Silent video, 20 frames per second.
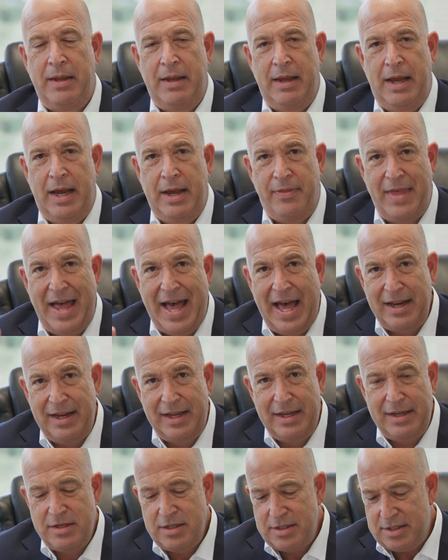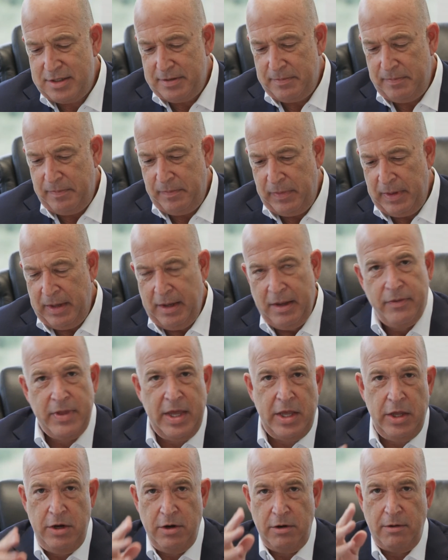And that is
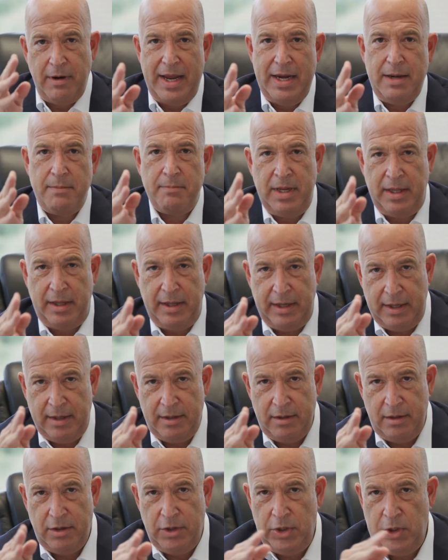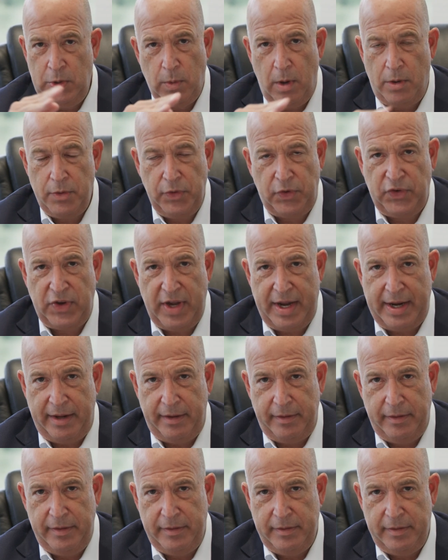that your 8 million you won't
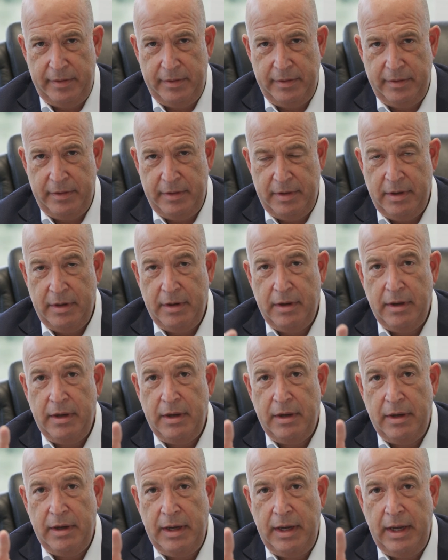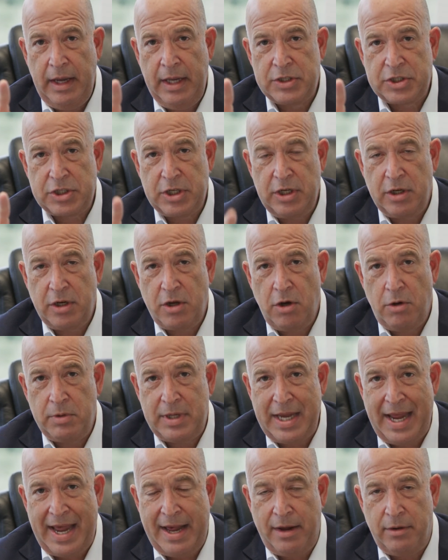sell. It's going to go
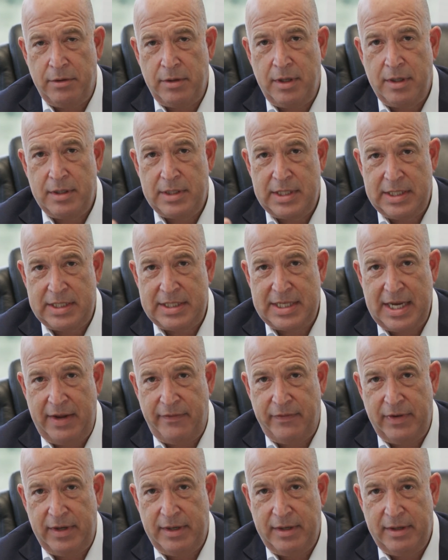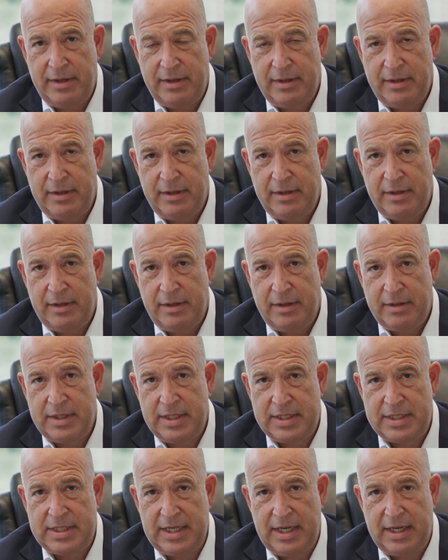down to 7, to
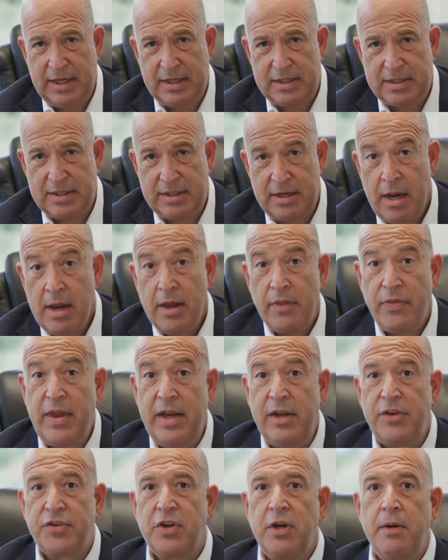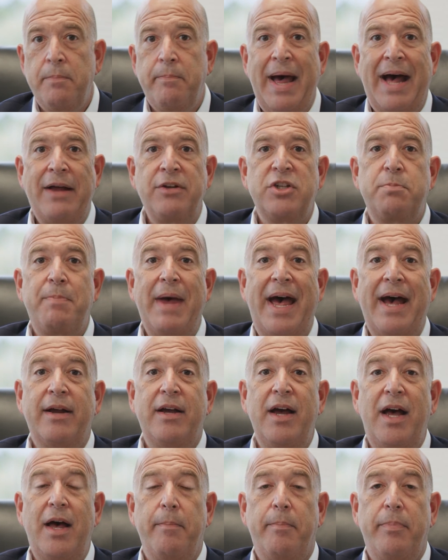6. Then it's going to bounce back
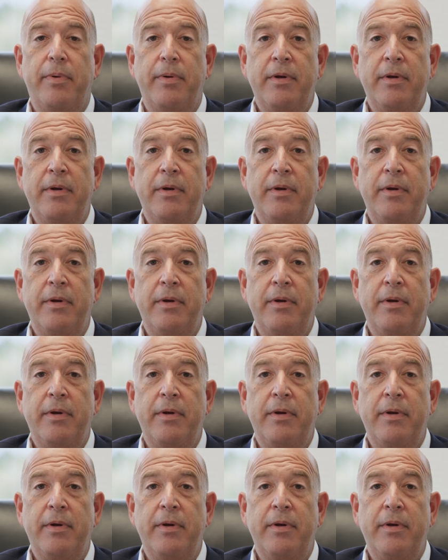up